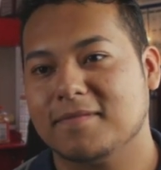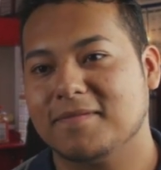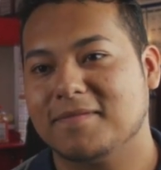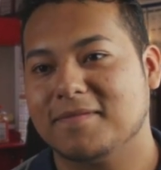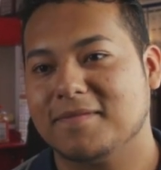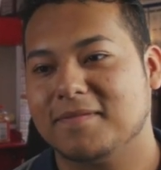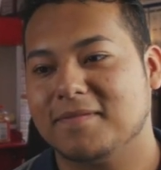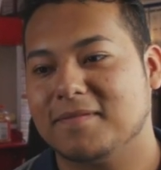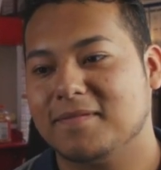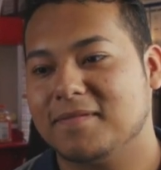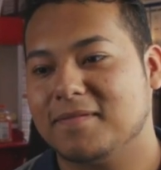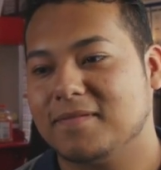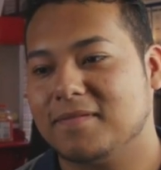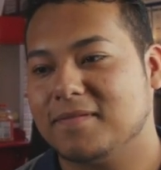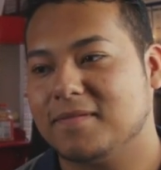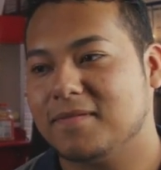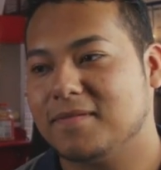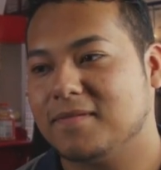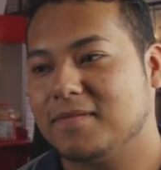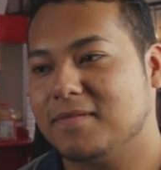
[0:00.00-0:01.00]

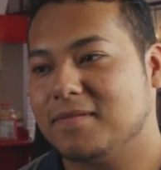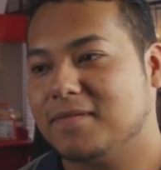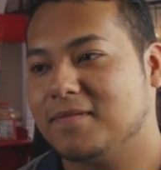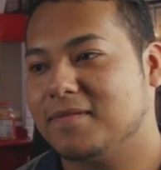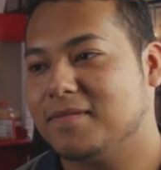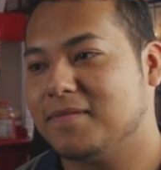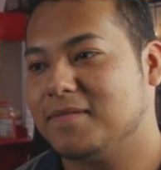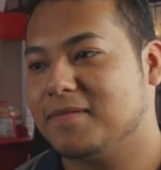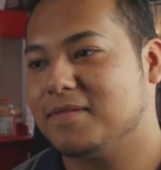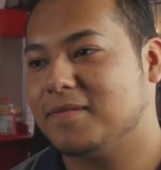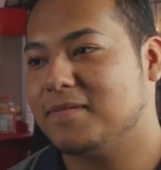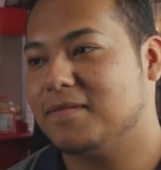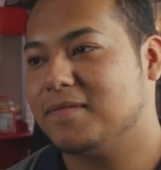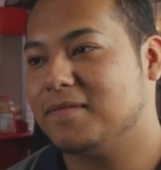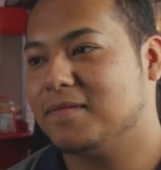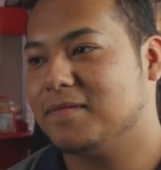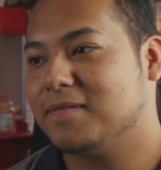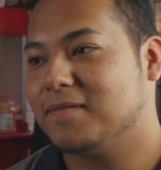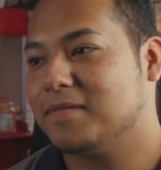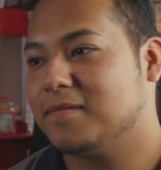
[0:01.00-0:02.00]

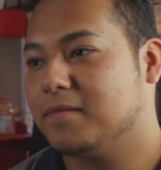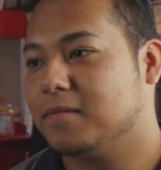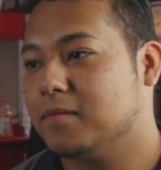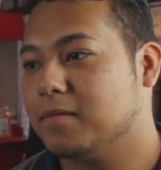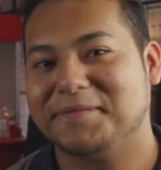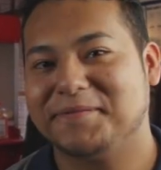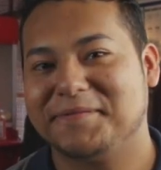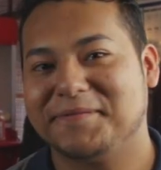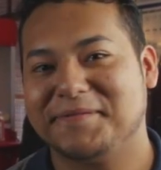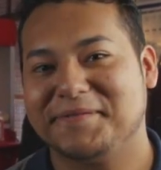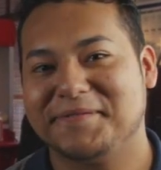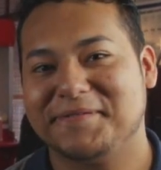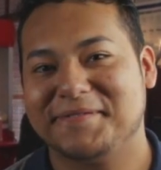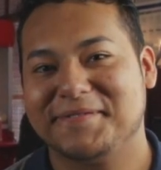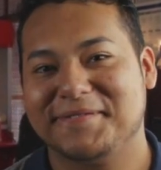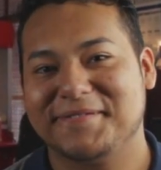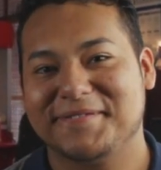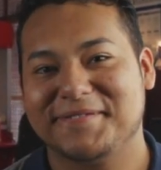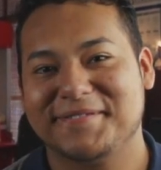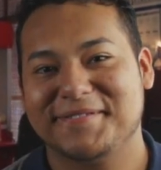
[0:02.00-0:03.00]

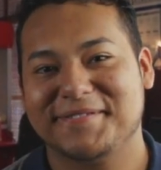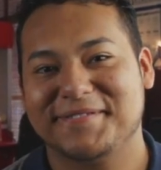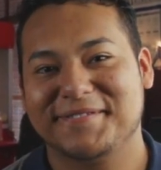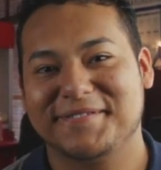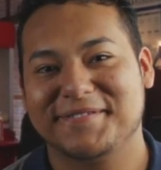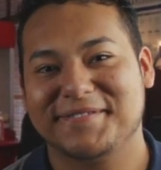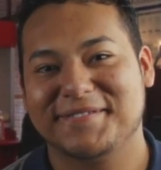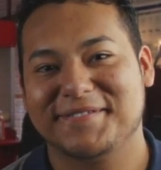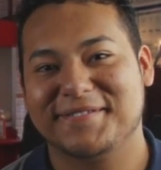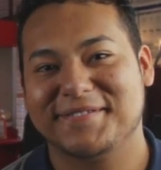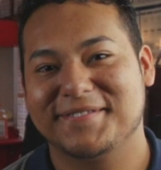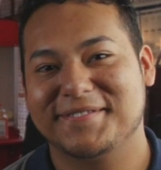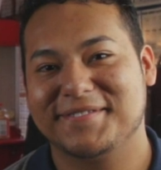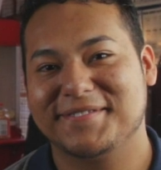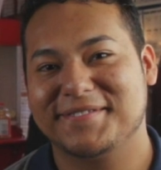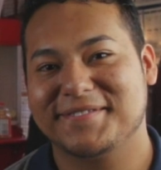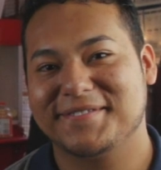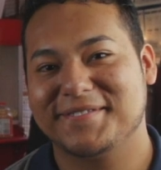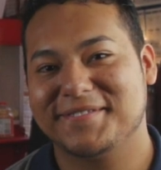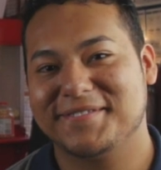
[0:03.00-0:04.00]

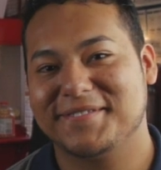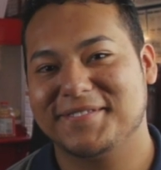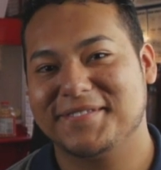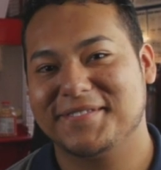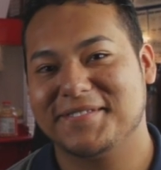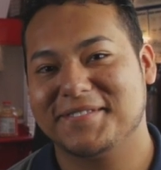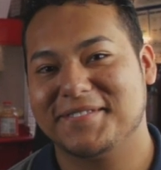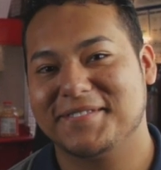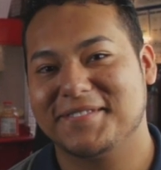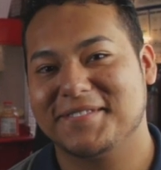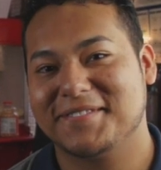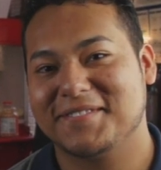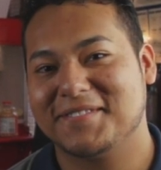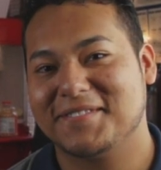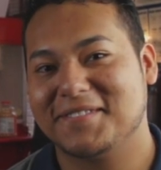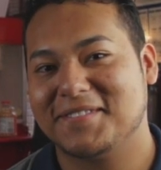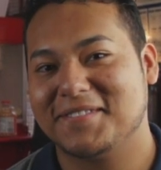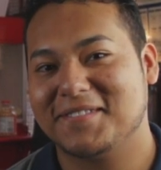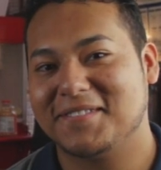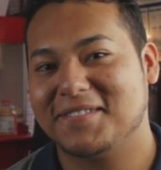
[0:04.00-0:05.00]

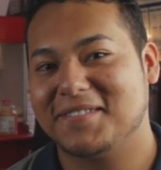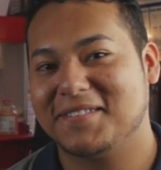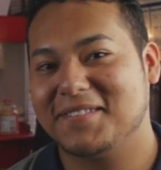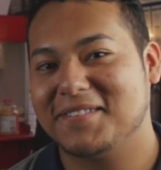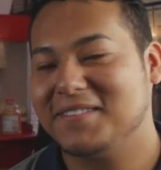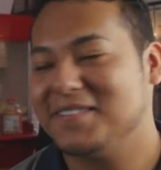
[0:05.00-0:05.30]
The person shown says nothing.